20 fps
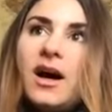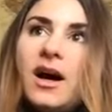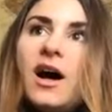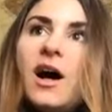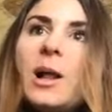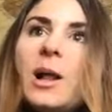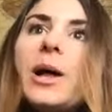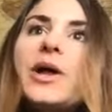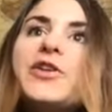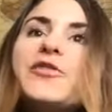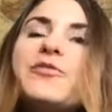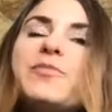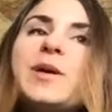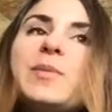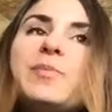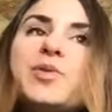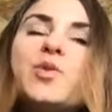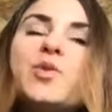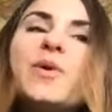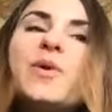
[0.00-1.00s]
a lot of
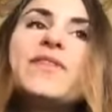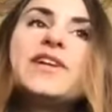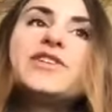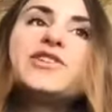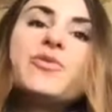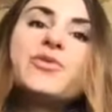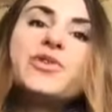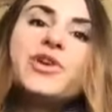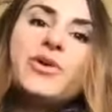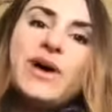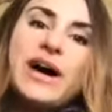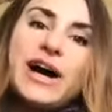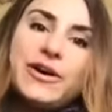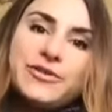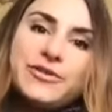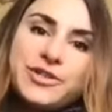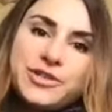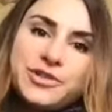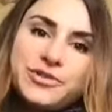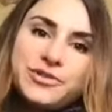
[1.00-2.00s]
people when they don't know how
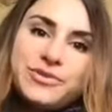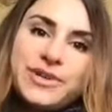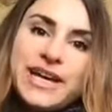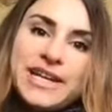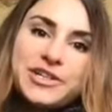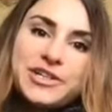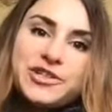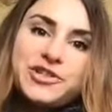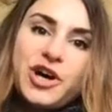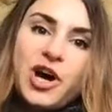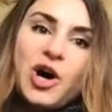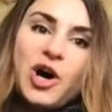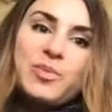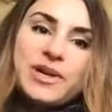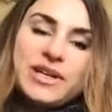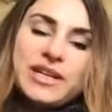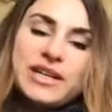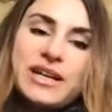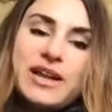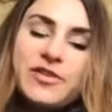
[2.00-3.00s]
to get a job
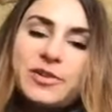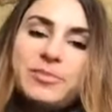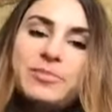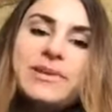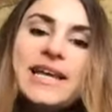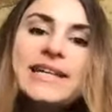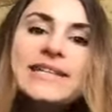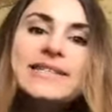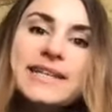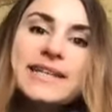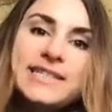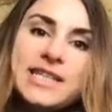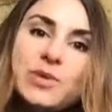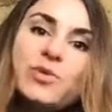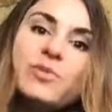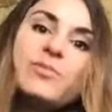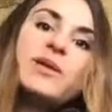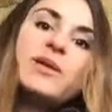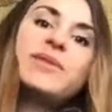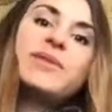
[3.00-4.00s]
in another place they say well
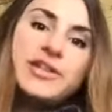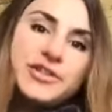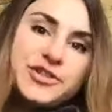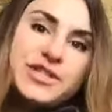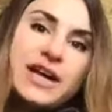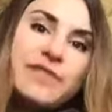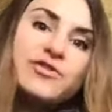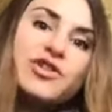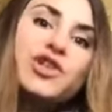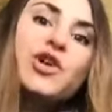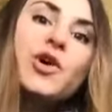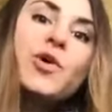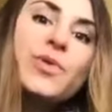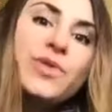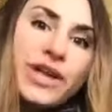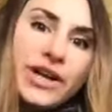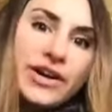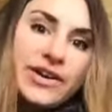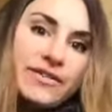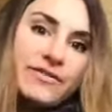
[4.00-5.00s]
maybe i just have to go
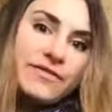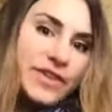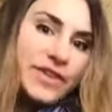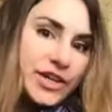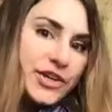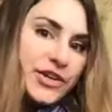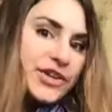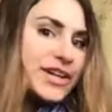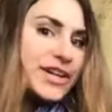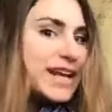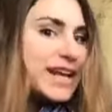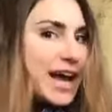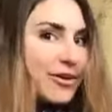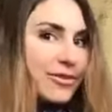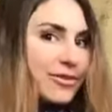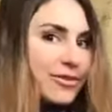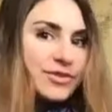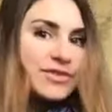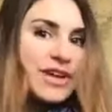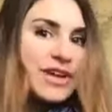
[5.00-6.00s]
there and figure it
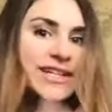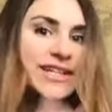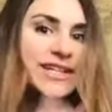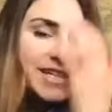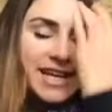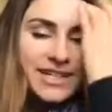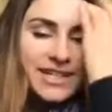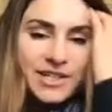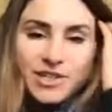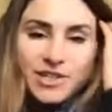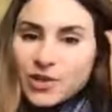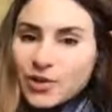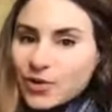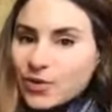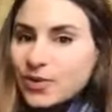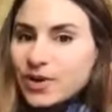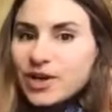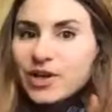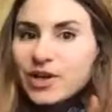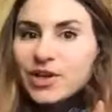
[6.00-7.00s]
out right and so
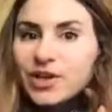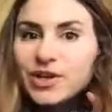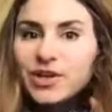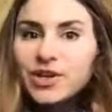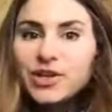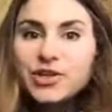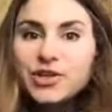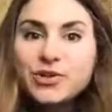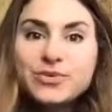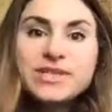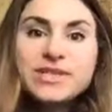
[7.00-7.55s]
yes. you